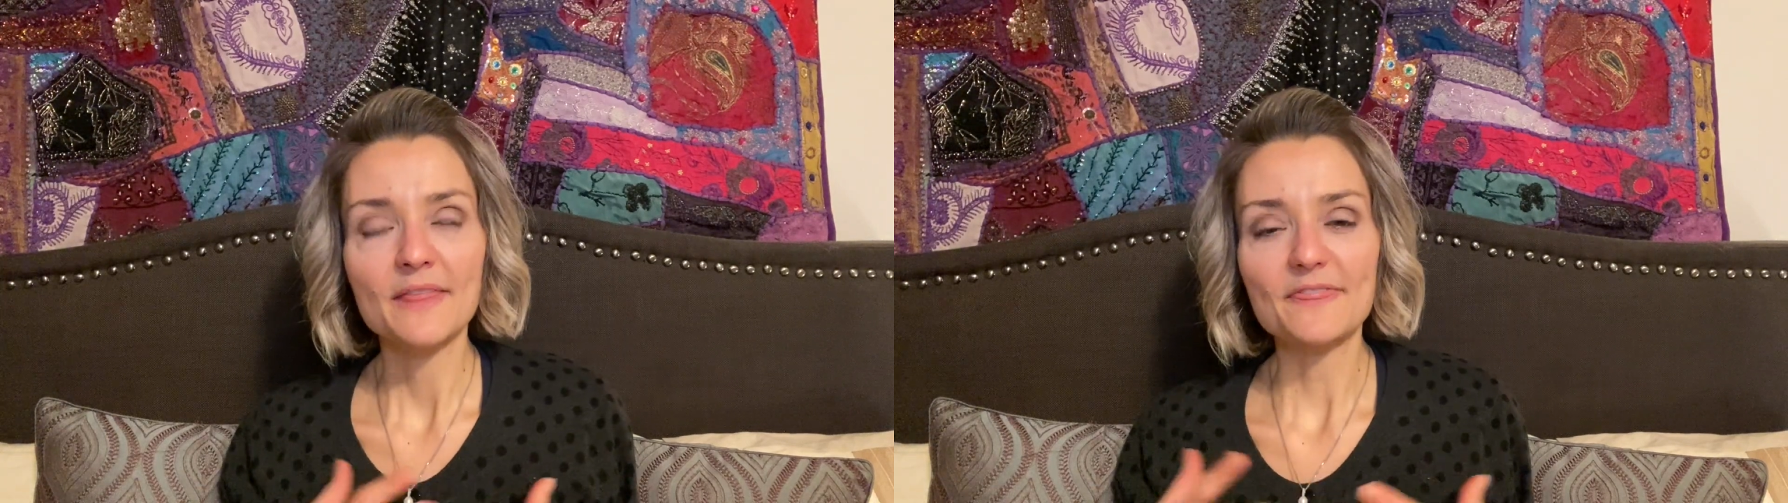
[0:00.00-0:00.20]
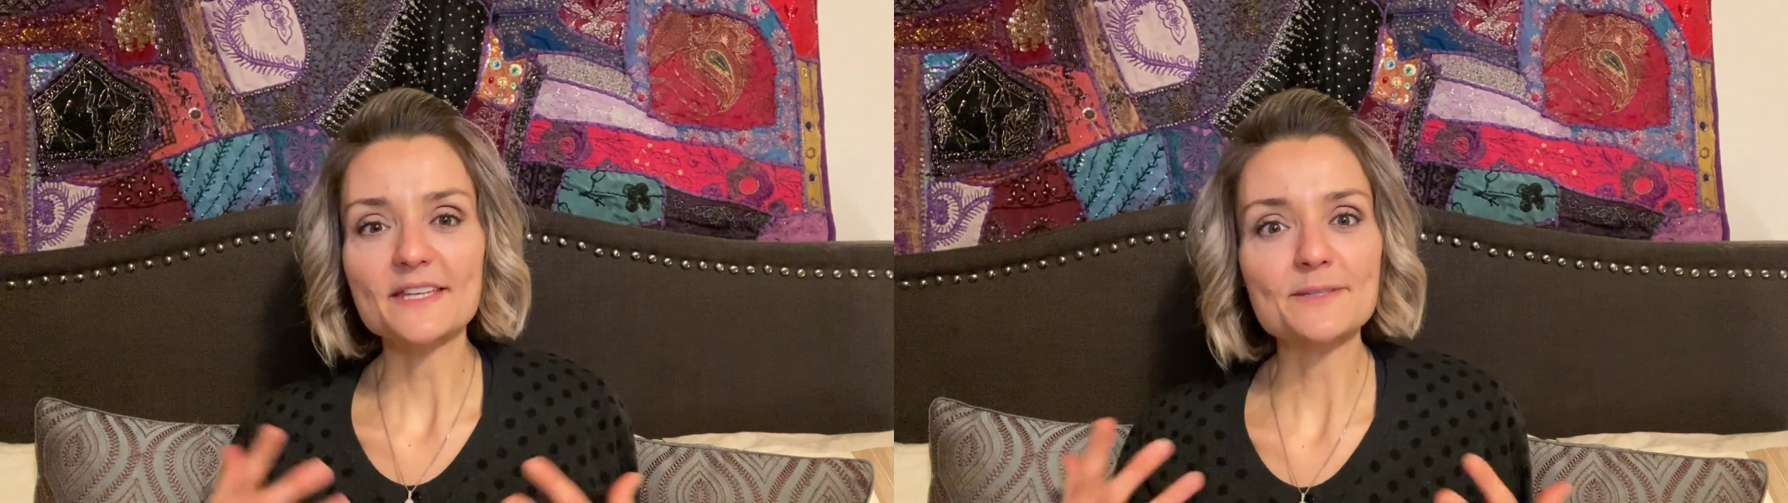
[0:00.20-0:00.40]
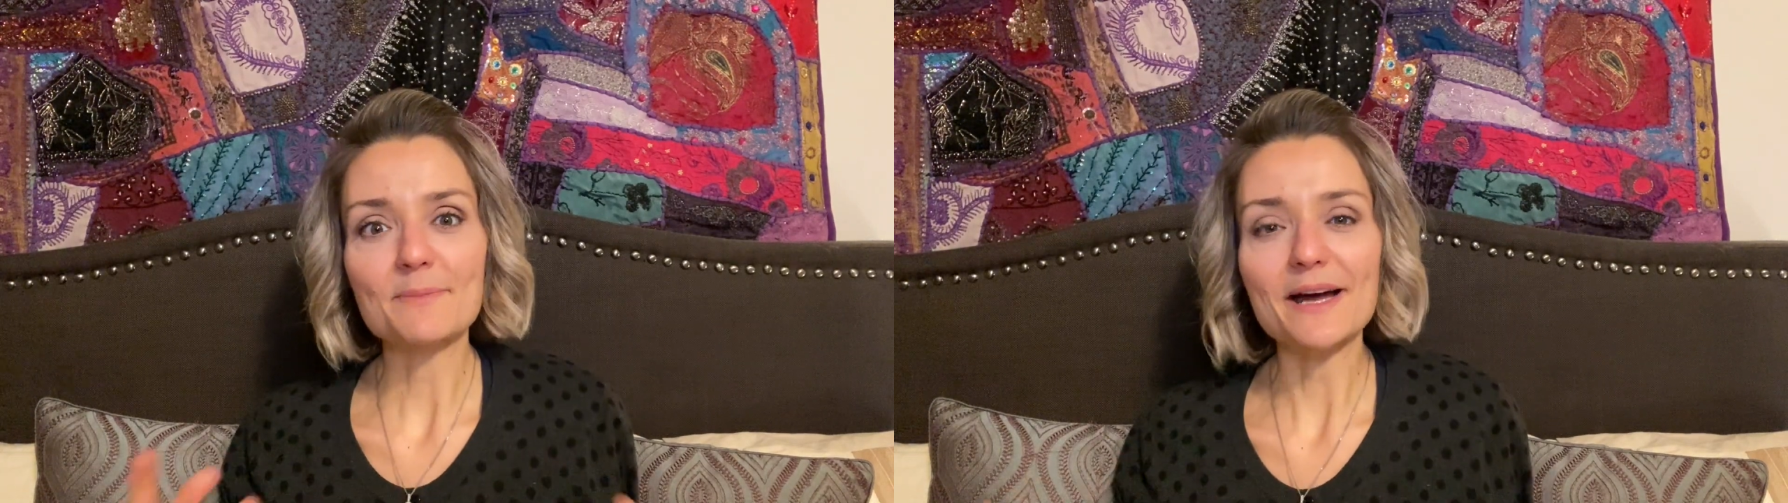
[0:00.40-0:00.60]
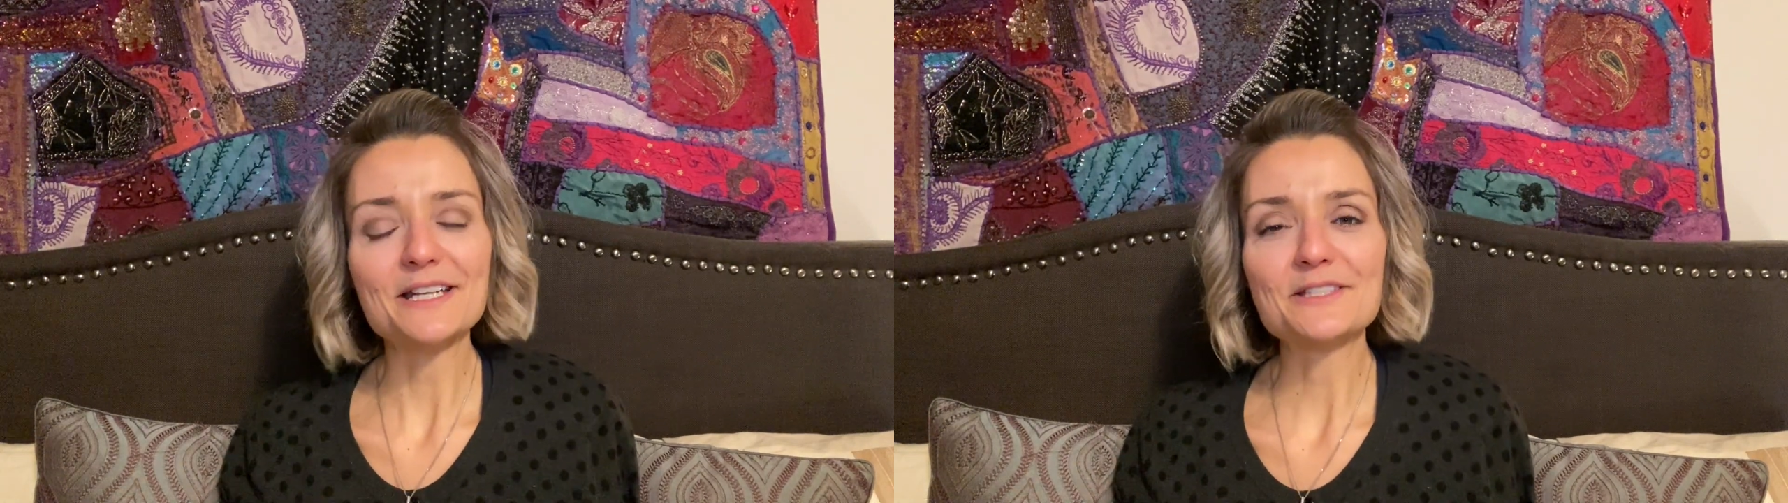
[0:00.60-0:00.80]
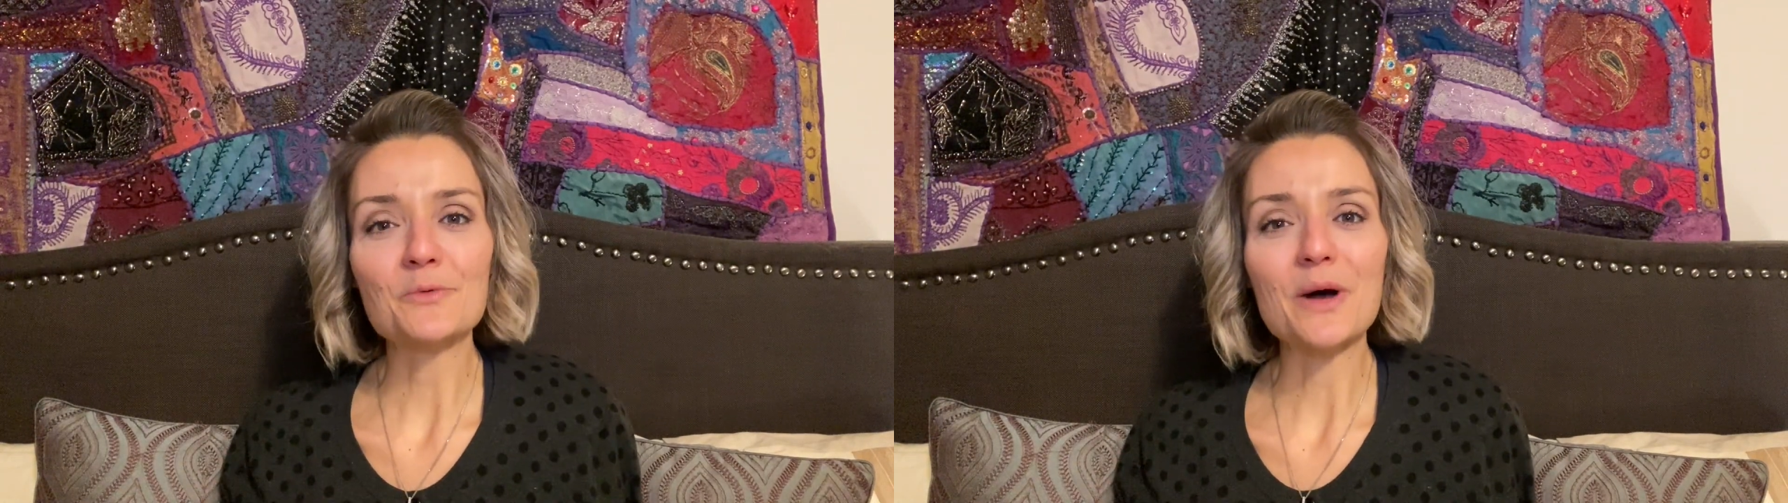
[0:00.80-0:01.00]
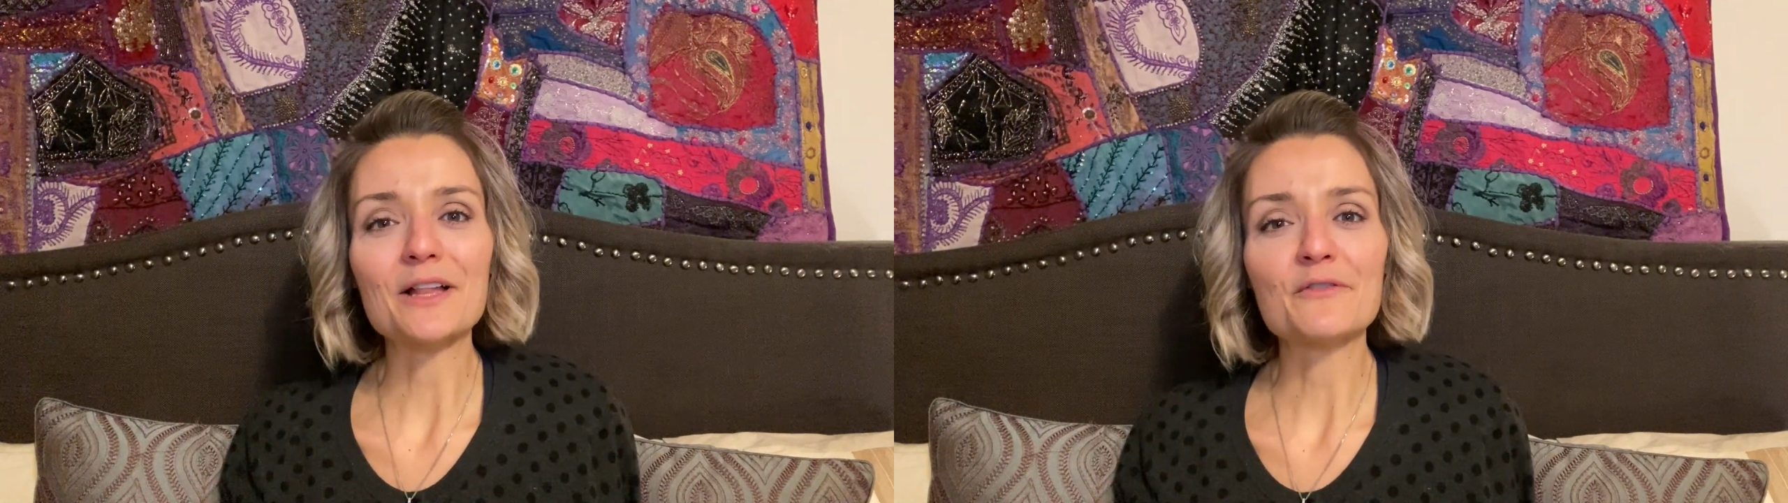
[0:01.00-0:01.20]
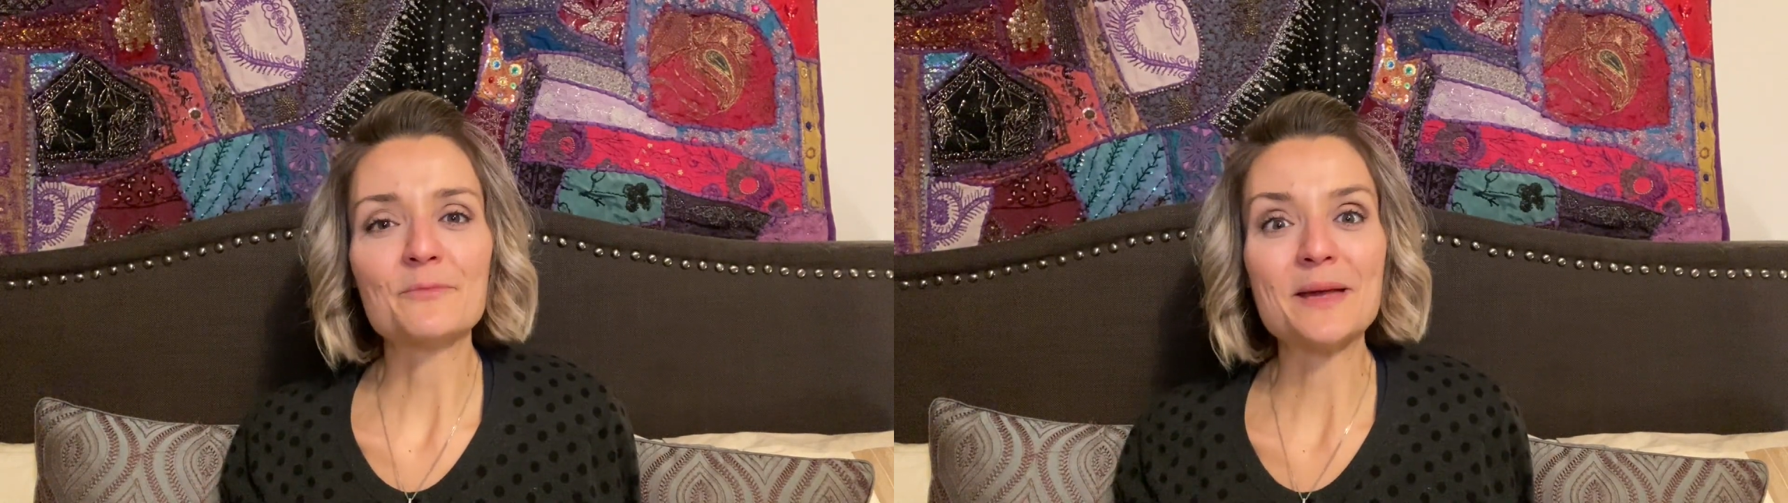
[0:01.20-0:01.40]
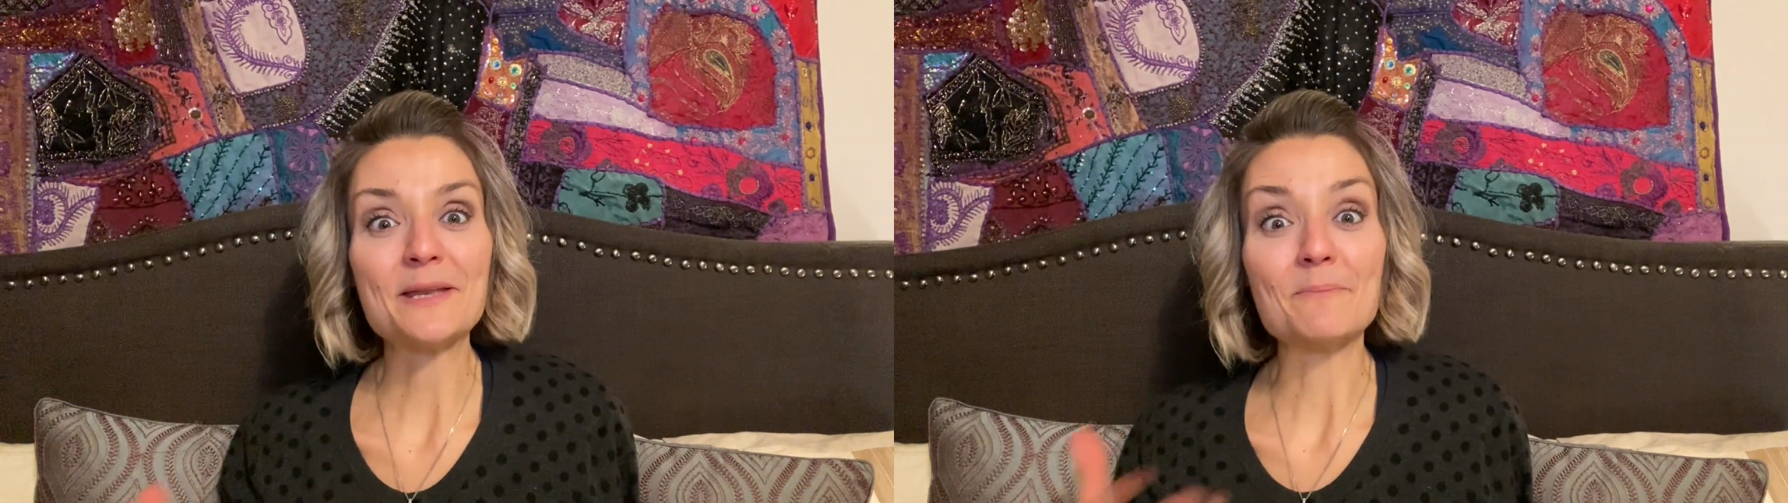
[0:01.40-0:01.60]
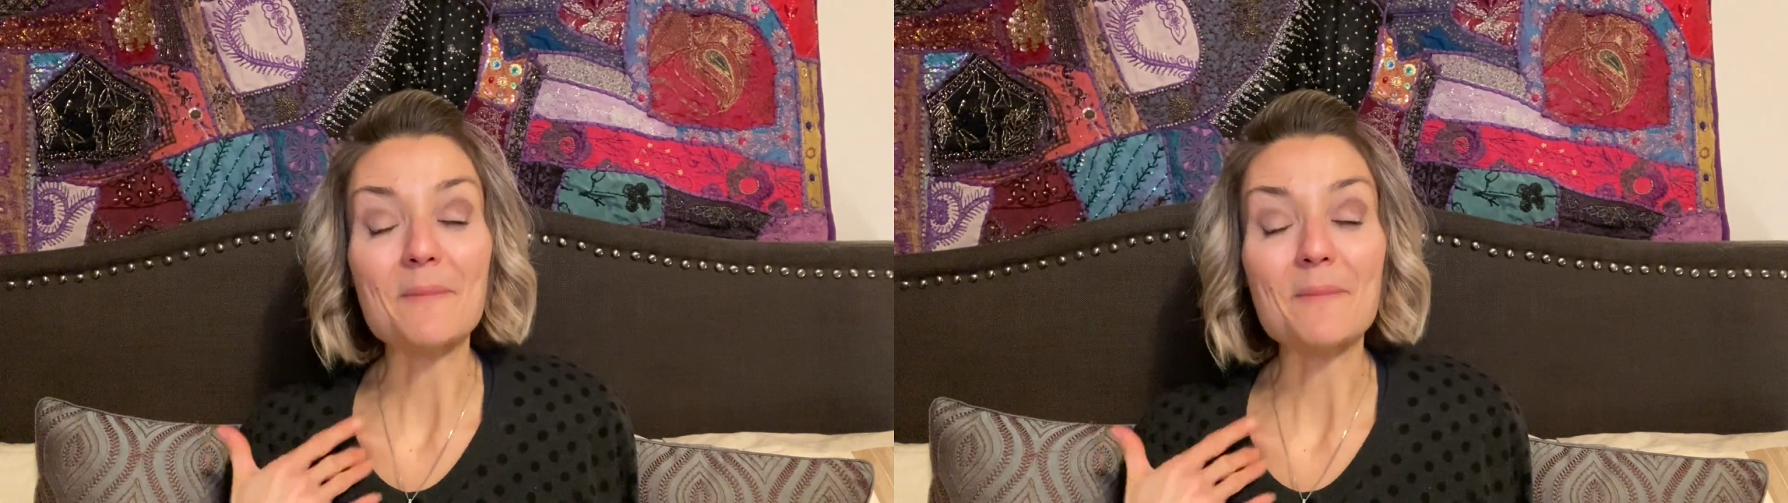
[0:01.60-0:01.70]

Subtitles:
this might as well have been